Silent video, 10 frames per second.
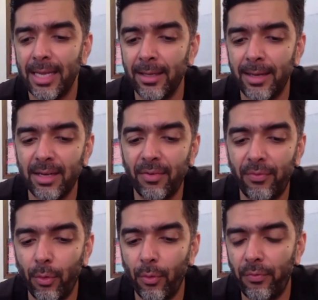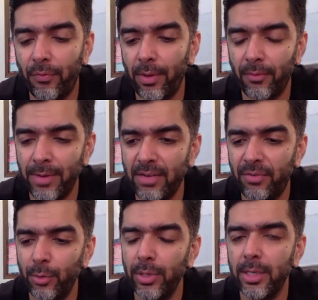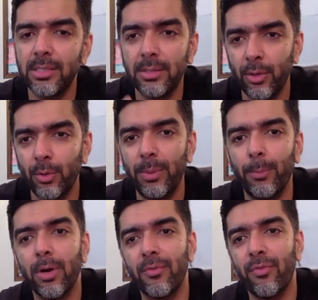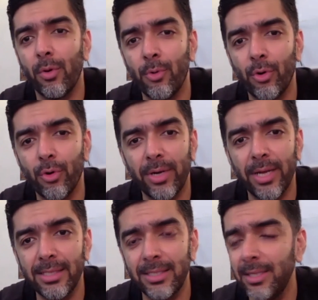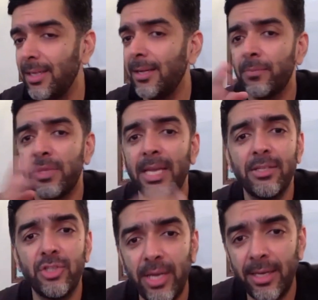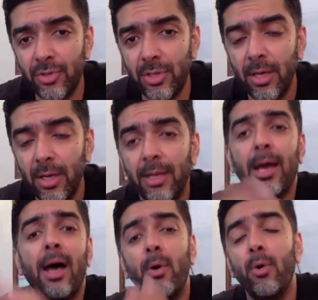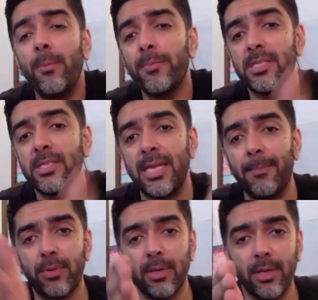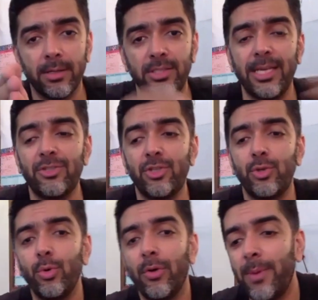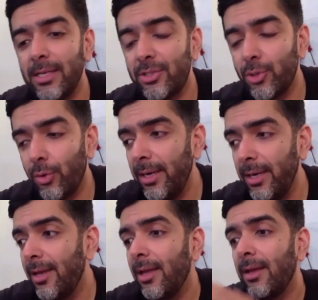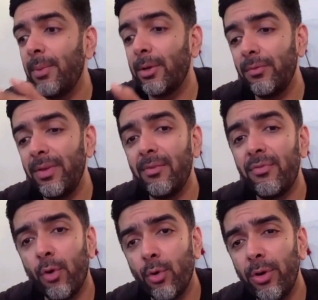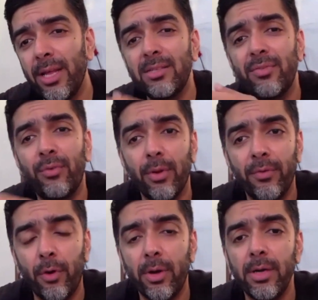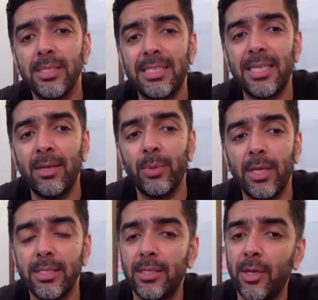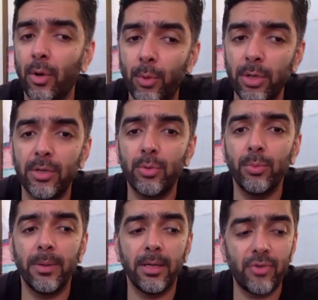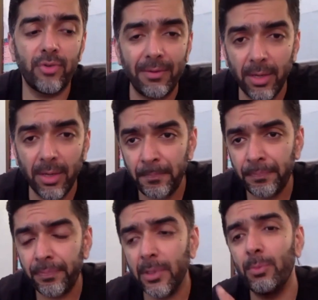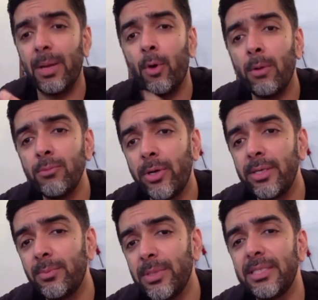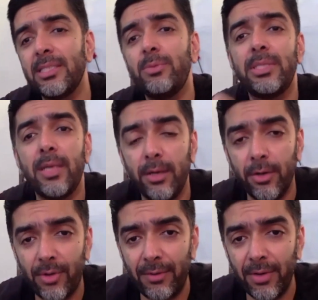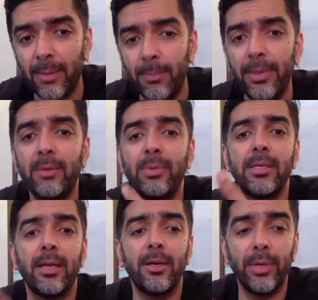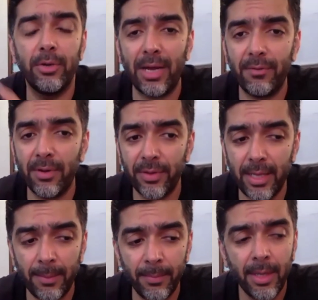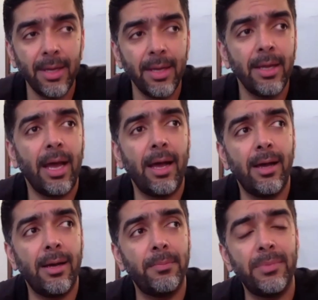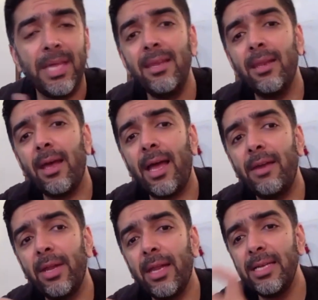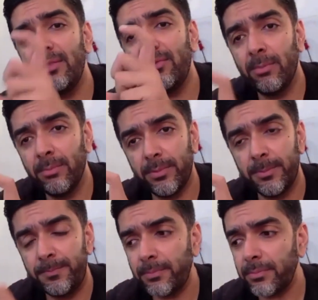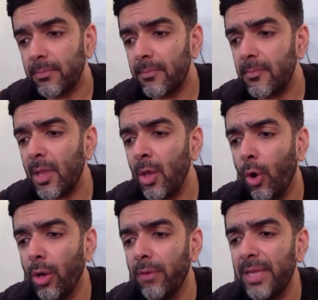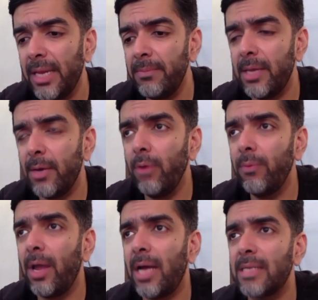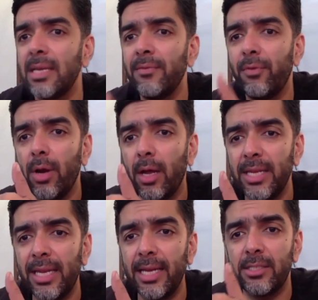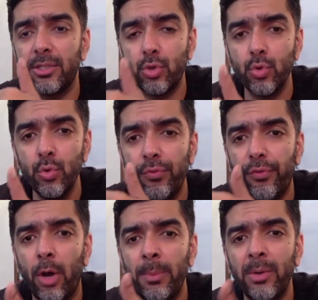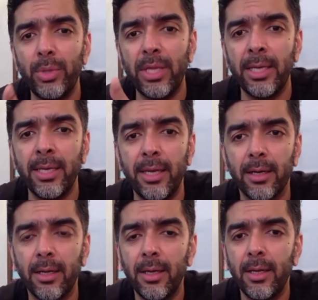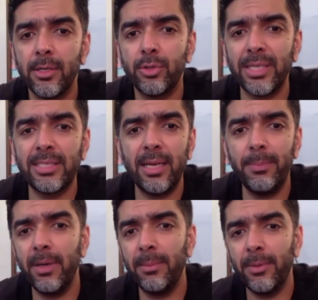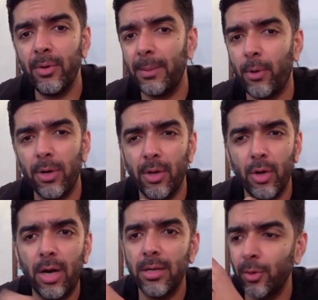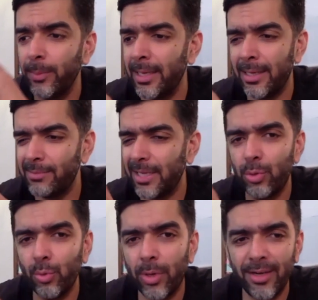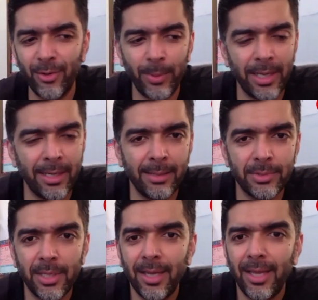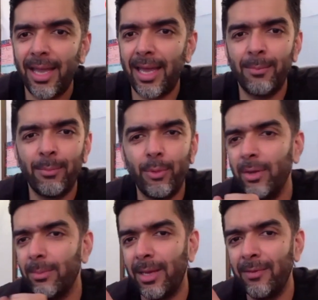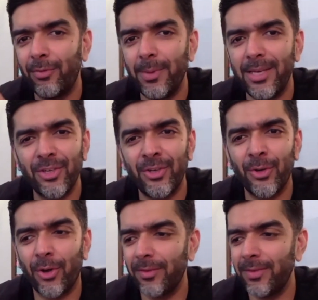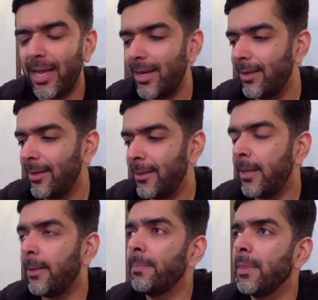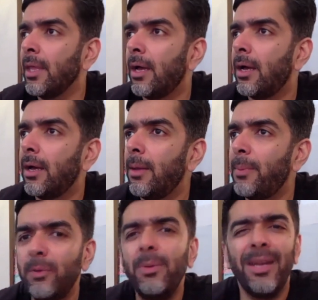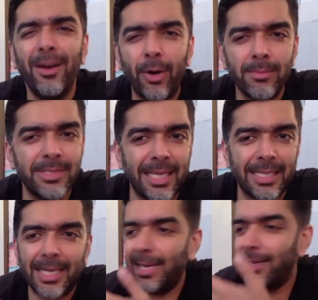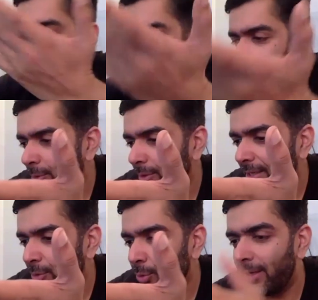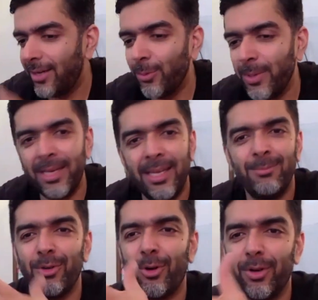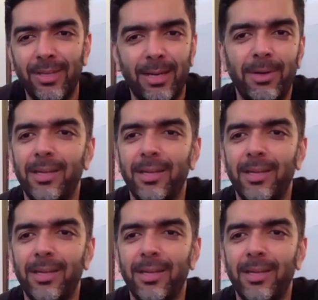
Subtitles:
In the next few years, we bought 4 more hotels. Things changed. Now, stage 2 of my story, because we have 4 hotels full of foreigners staying with us. They all wanted to travel. My mom joined the business. We started a travel company and we started to travel for them. Then I realized from all of them, they all are asking for tickets to, from, and within India. So I set up I bought a lot of domain names, like 200 domain names, and I'm putting information and all of that. Because we made a lot of mistakes. I didn't know I don't need 200 domain names, all of that.